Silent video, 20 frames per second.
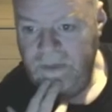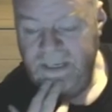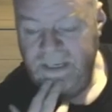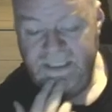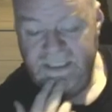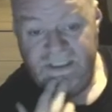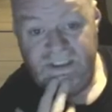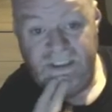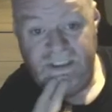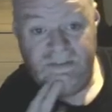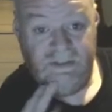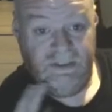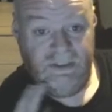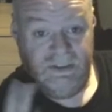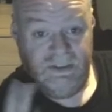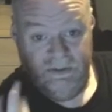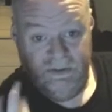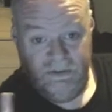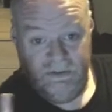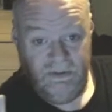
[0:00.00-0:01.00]
to Jessica
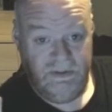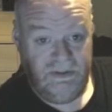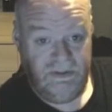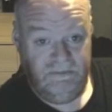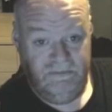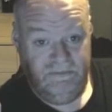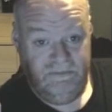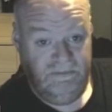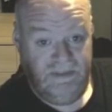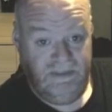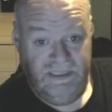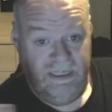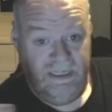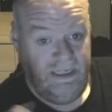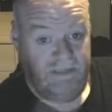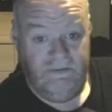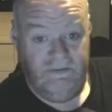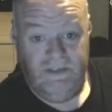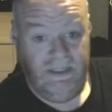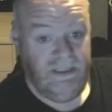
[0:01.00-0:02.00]
Soto's
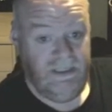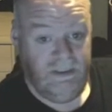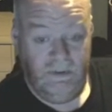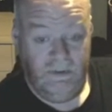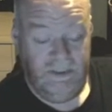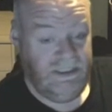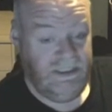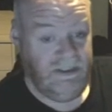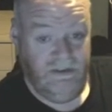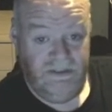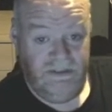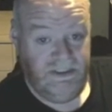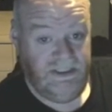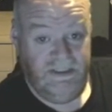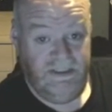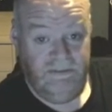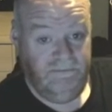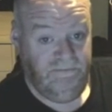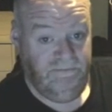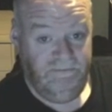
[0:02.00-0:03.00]
live Queen
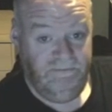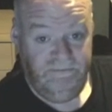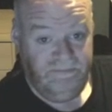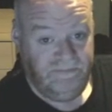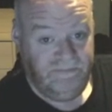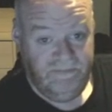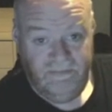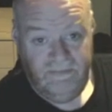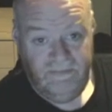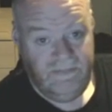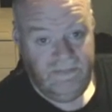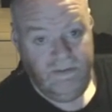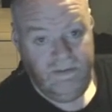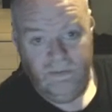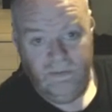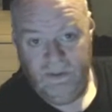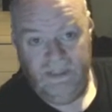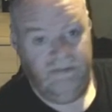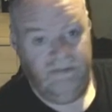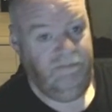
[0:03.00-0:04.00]
concert,
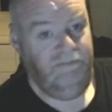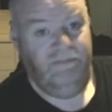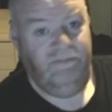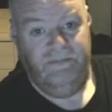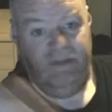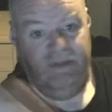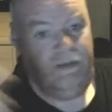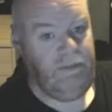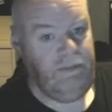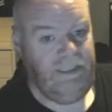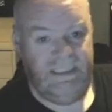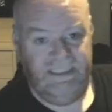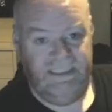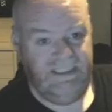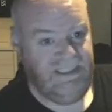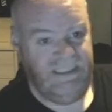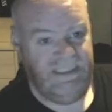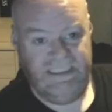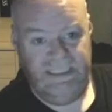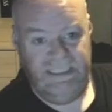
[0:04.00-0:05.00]
well, I mean,
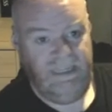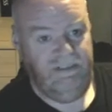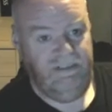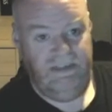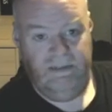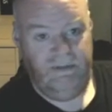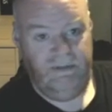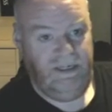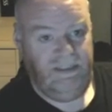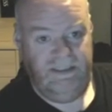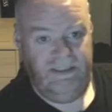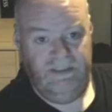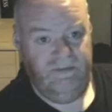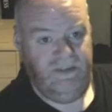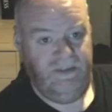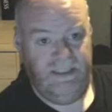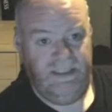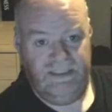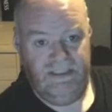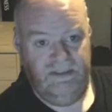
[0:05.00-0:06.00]
it's there anyway in your
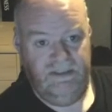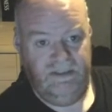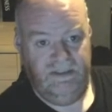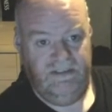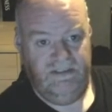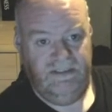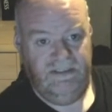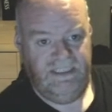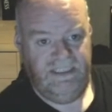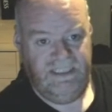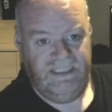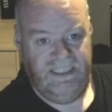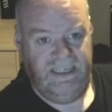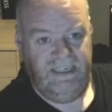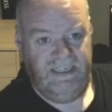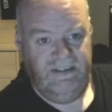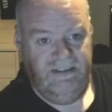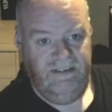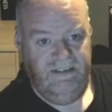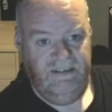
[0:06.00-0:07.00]
face. Look, he's there.
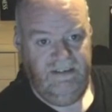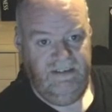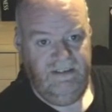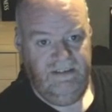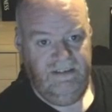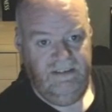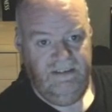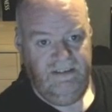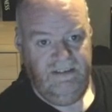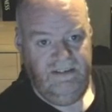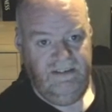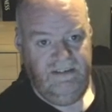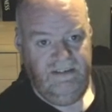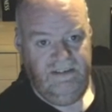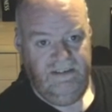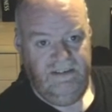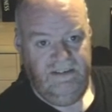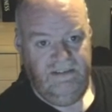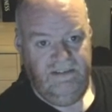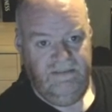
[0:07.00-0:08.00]

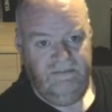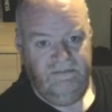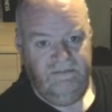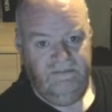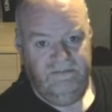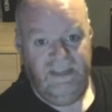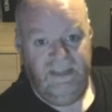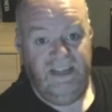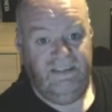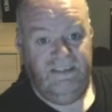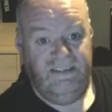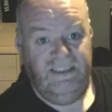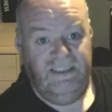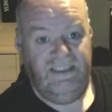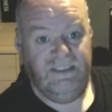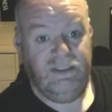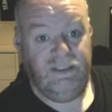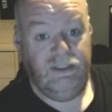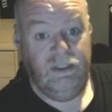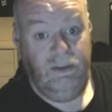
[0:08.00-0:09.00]
That thing is
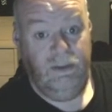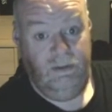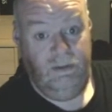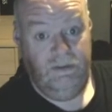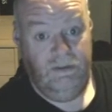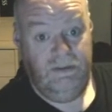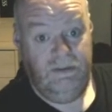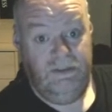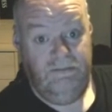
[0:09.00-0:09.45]
gold.